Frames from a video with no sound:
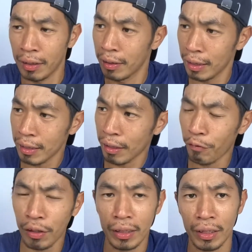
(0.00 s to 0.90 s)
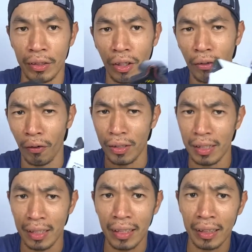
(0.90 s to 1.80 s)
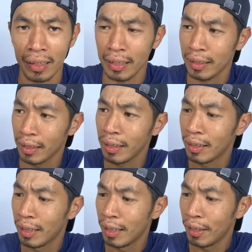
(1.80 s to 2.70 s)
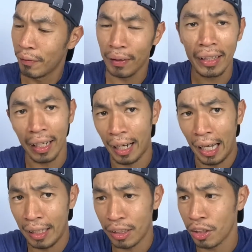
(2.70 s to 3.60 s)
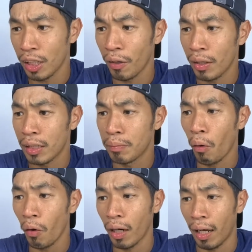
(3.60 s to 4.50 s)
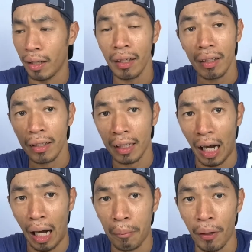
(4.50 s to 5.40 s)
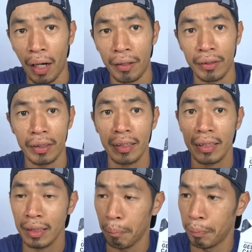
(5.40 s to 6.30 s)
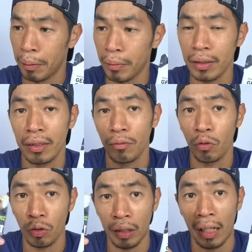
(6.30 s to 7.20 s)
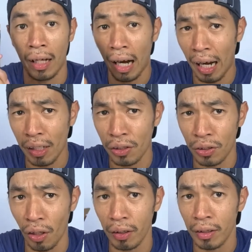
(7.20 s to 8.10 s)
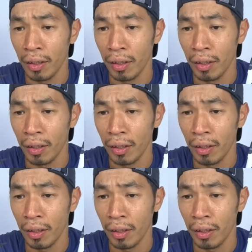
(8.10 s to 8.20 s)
This Crème Fix is not considered as really an energy gel. It's more like a carbohydrate supplement that high salt